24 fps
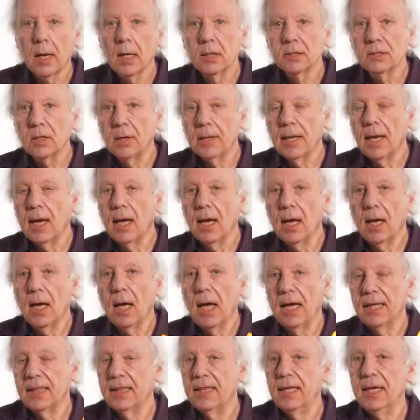So yeah,
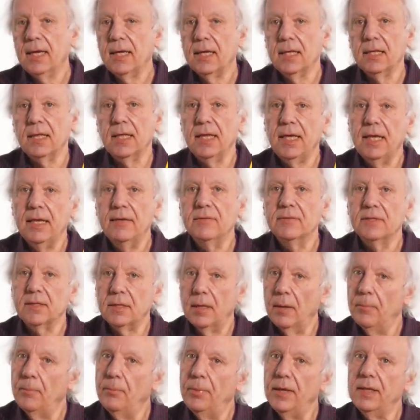I think it leaves
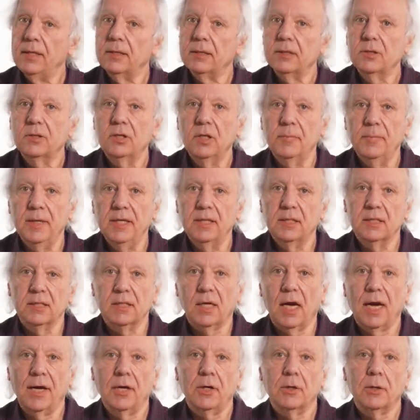a bit to be
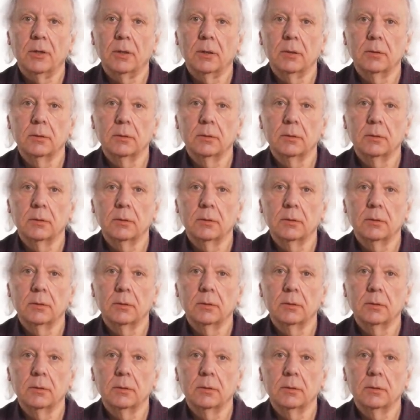desired.